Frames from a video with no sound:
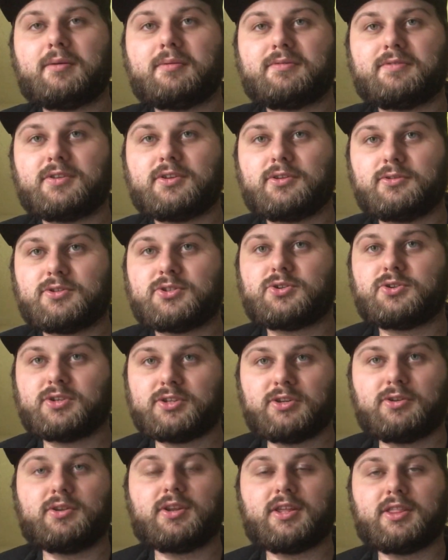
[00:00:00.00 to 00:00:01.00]
If you do
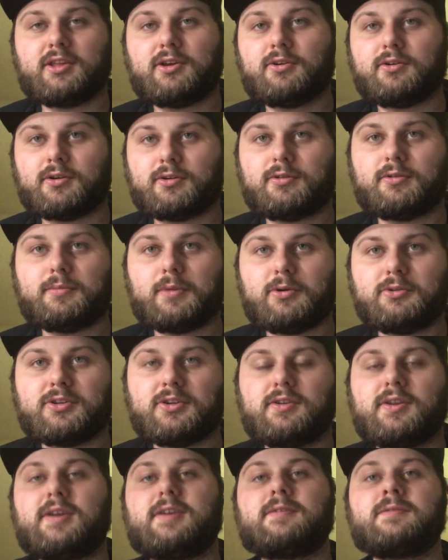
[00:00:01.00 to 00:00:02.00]
street tuning though, or remote
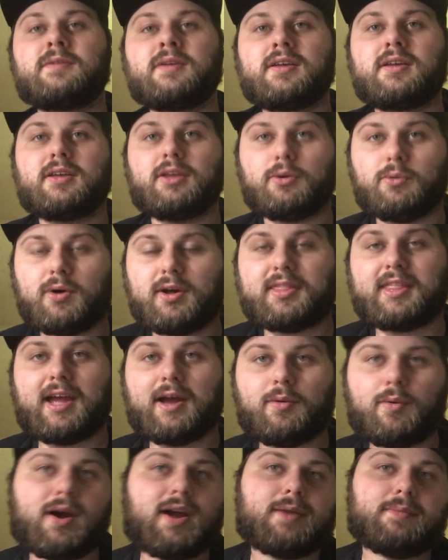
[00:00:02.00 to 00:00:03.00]
tuning, you want
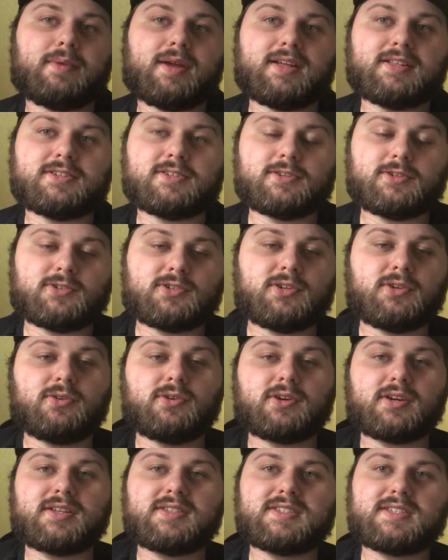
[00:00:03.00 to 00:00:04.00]
that wideband so your
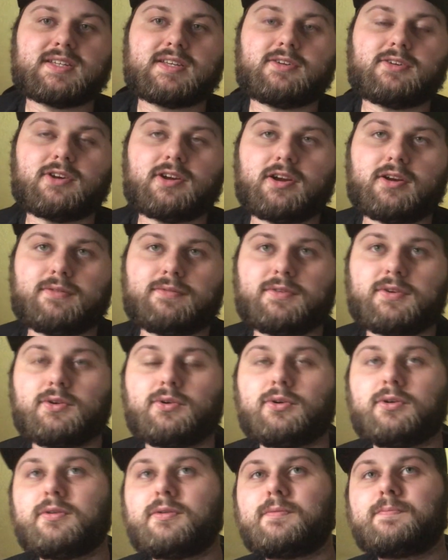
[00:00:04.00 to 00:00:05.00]
tuner can see your air
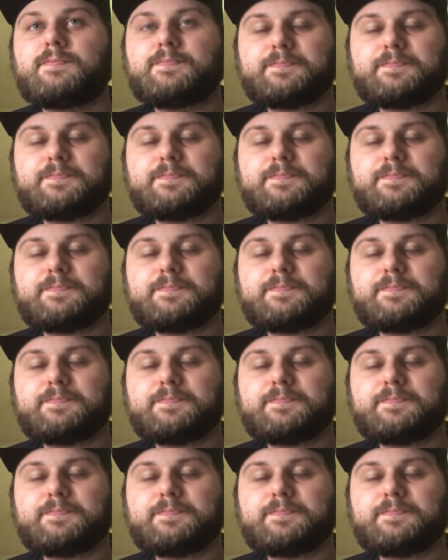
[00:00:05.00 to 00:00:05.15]
fuel,